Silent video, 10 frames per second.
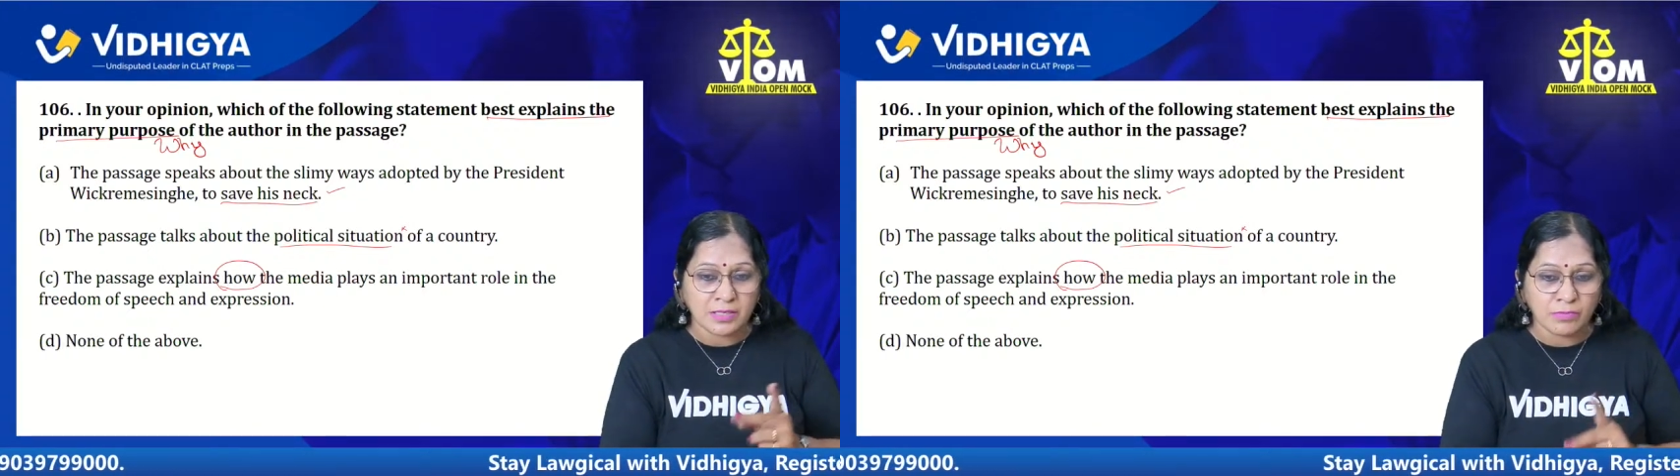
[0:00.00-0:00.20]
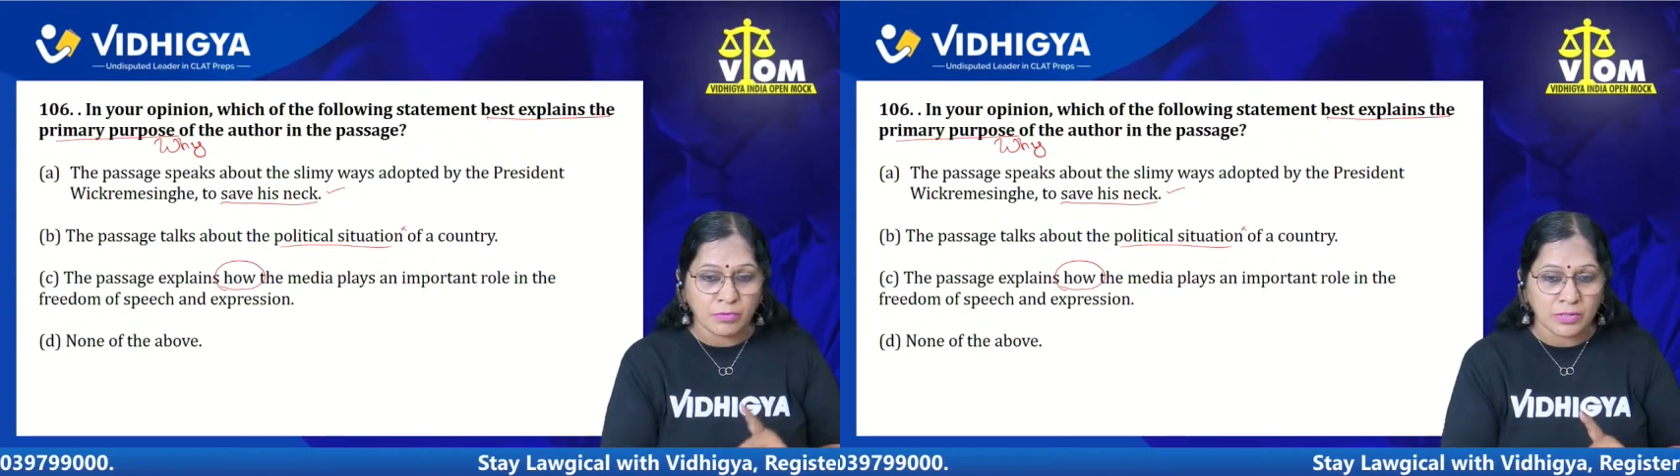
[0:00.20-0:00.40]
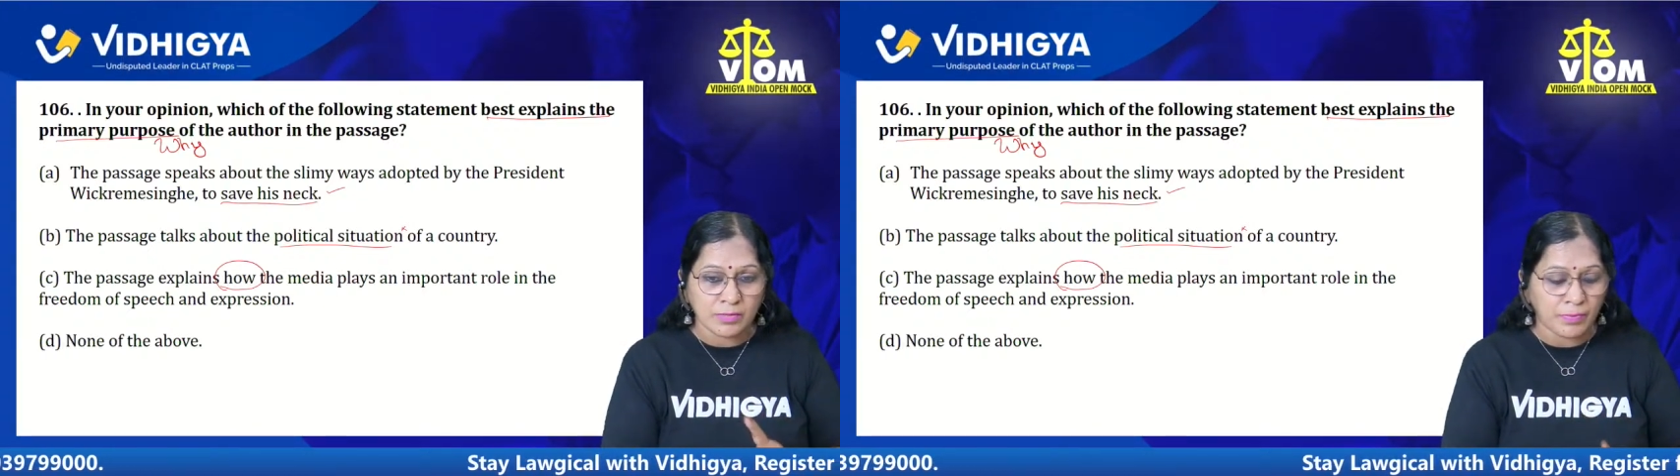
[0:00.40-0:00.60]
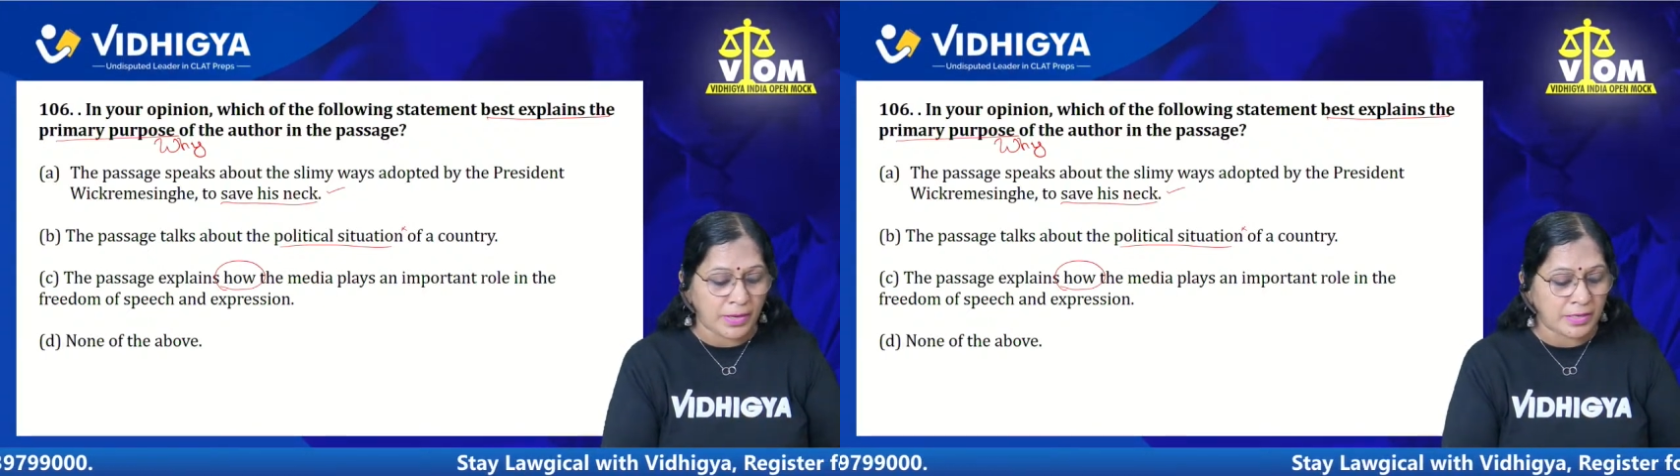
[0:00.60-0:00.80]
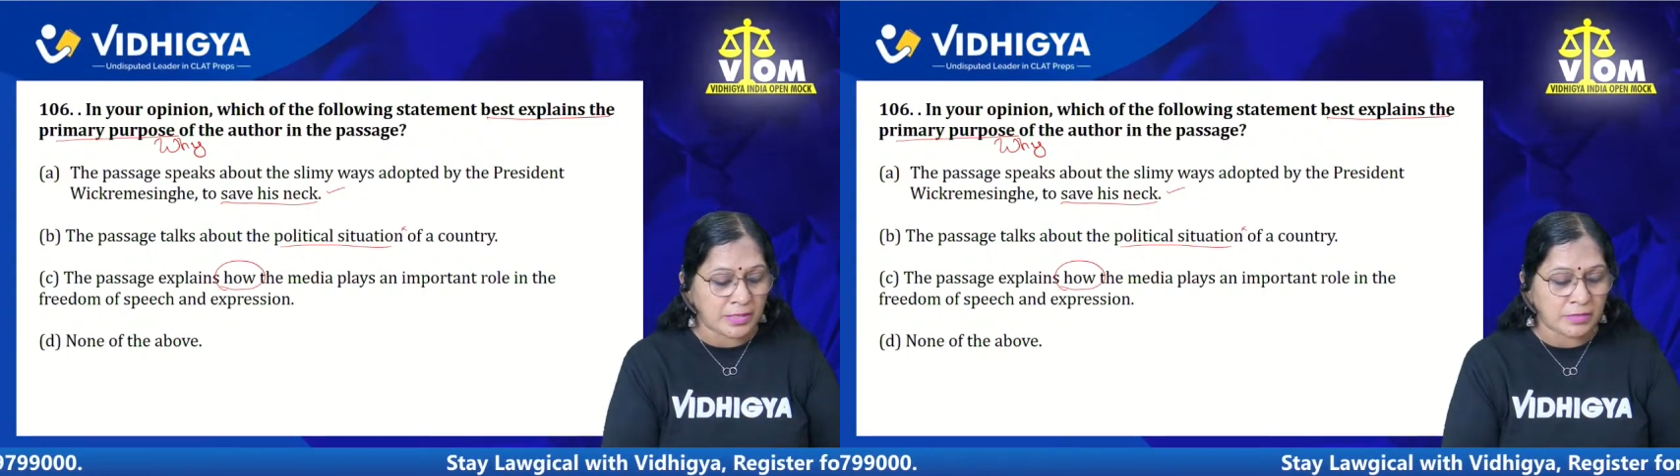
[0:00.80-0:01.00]
in both the
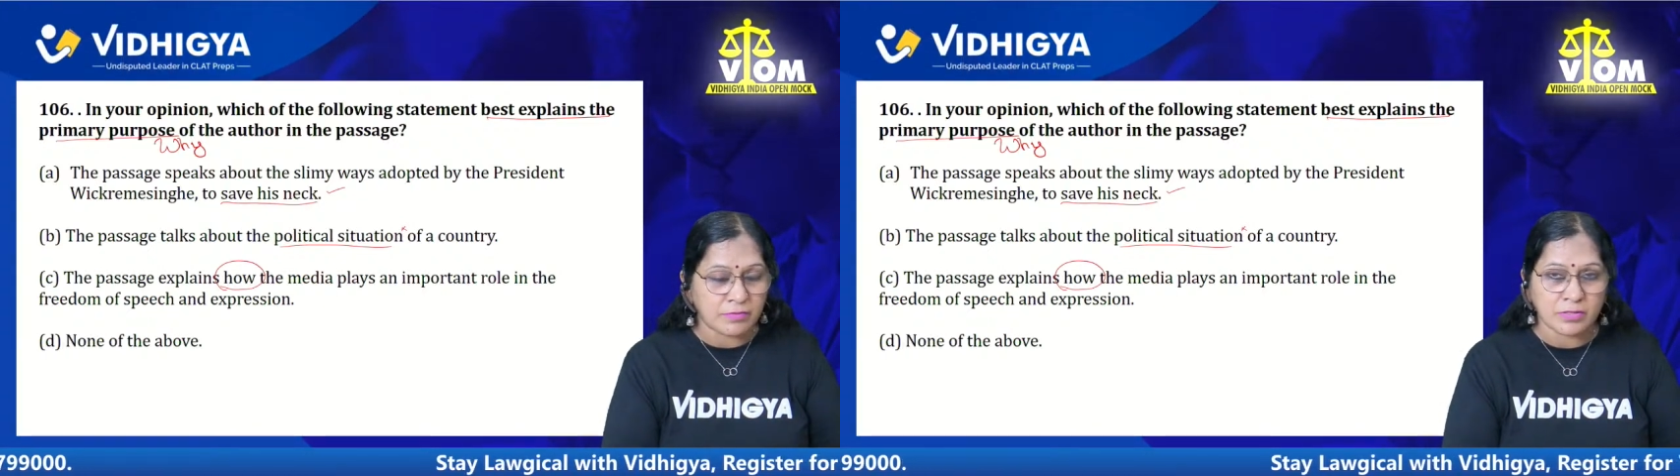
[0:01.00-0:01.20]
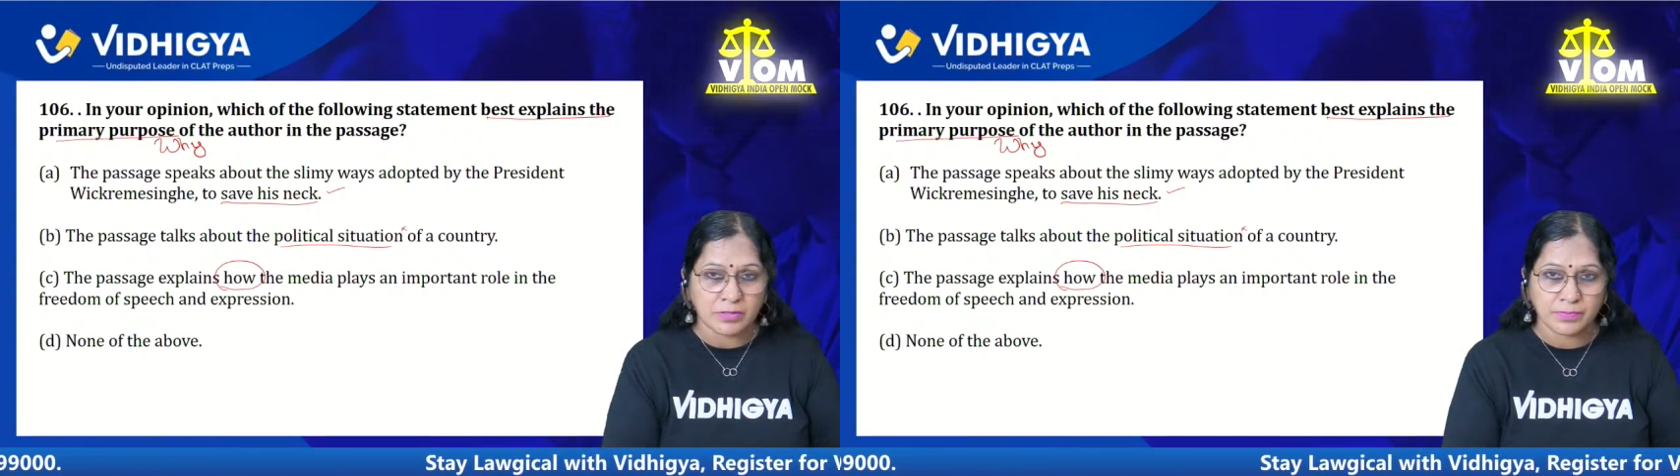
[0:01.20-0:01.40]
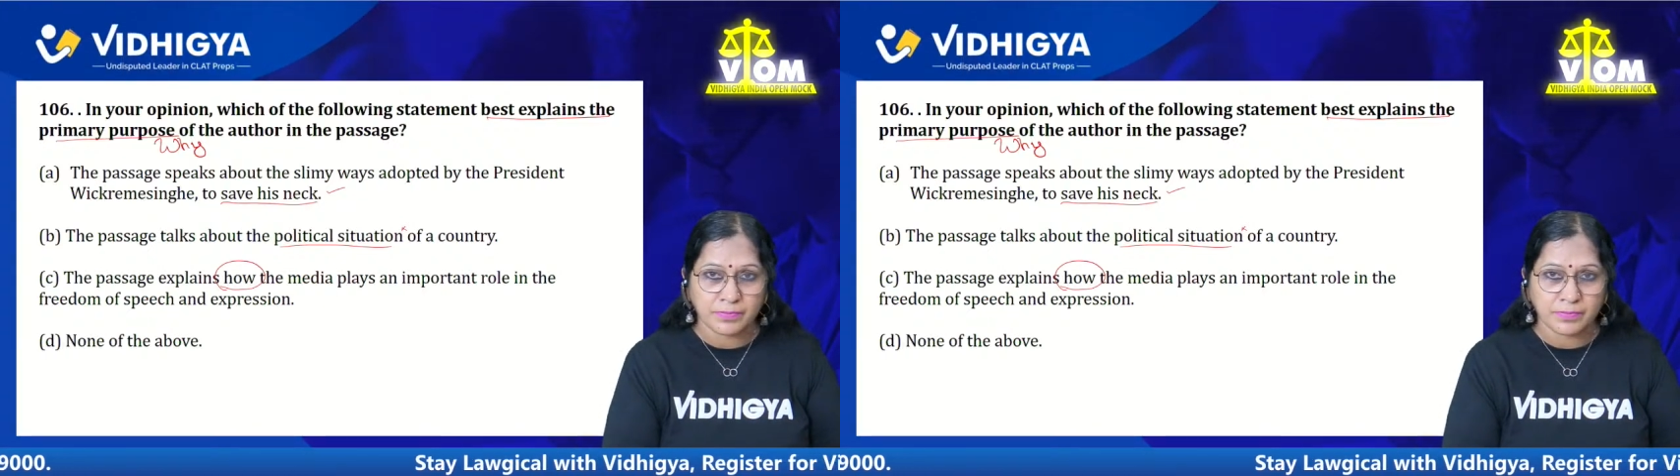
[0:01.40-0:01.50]
paragraphs,